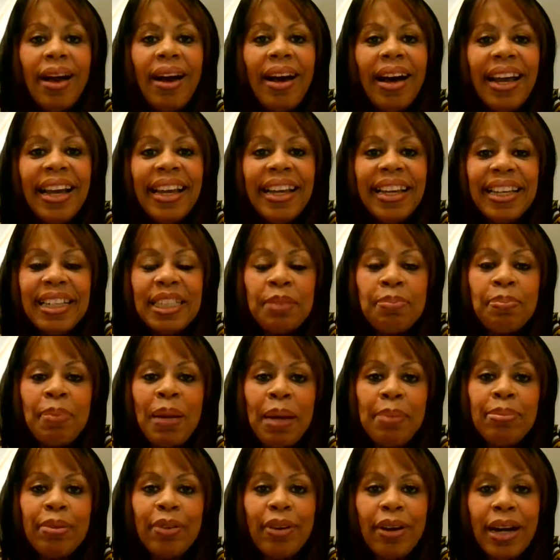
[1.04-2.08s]
Hi, it's
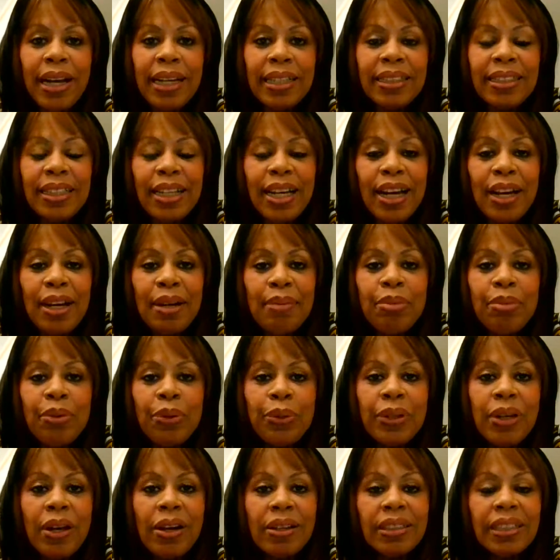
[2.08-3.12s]
Black I'm um,
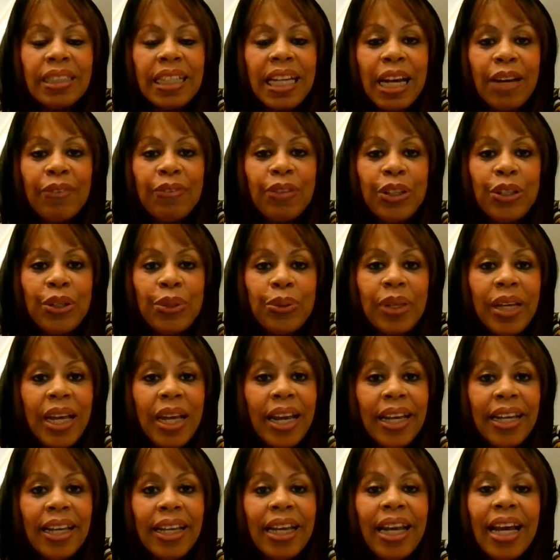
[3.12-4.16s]
broadcasting out of the
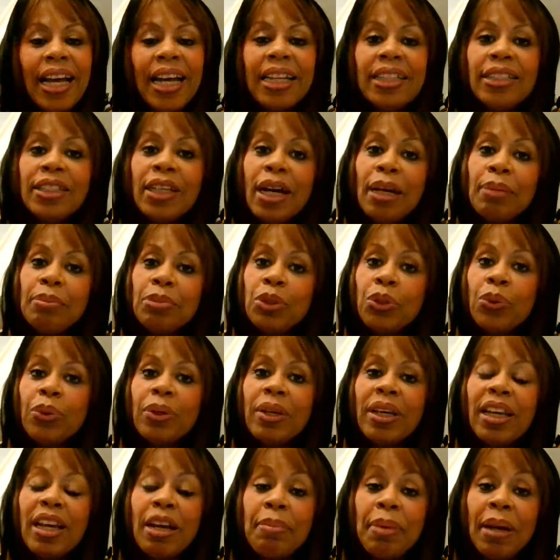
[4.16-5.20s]
UK and I'm
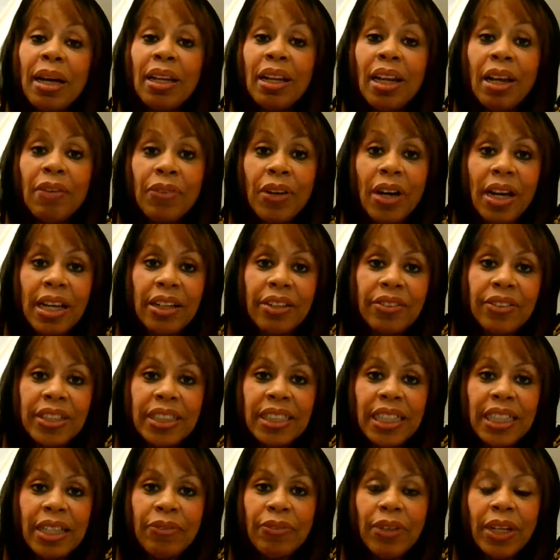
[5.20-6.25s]
talking about Love Island
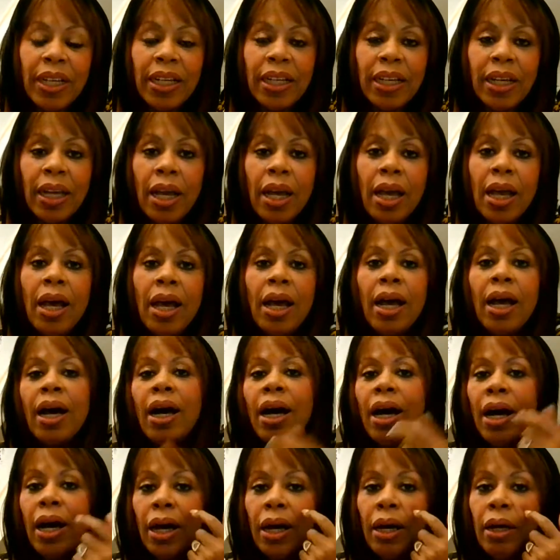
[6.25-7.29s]
this evening.
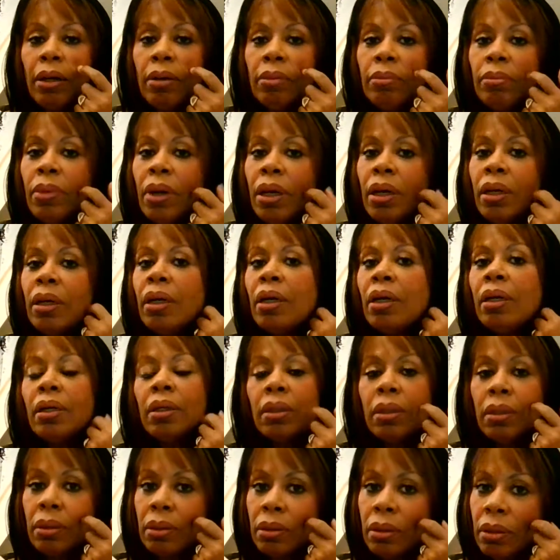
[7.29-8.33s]
Um,
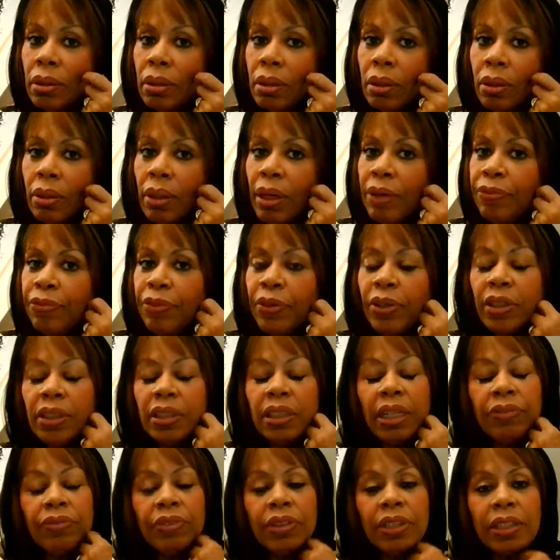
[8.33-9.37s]
oh, I first
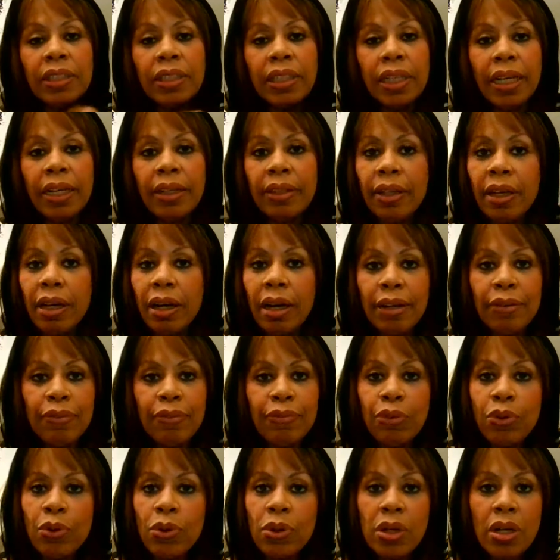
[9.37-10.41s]
have to say that I
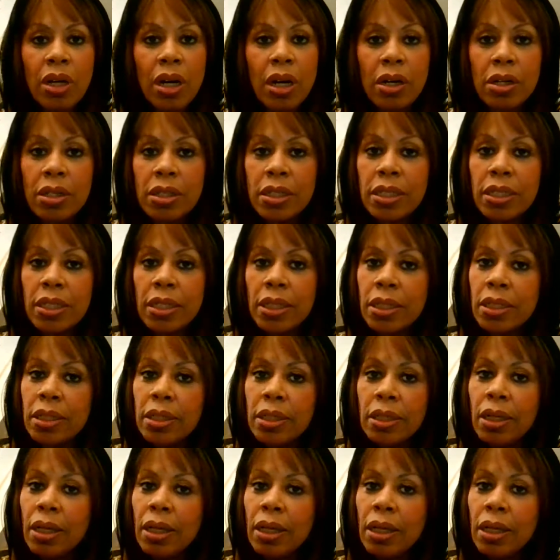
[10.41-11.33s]
forecasted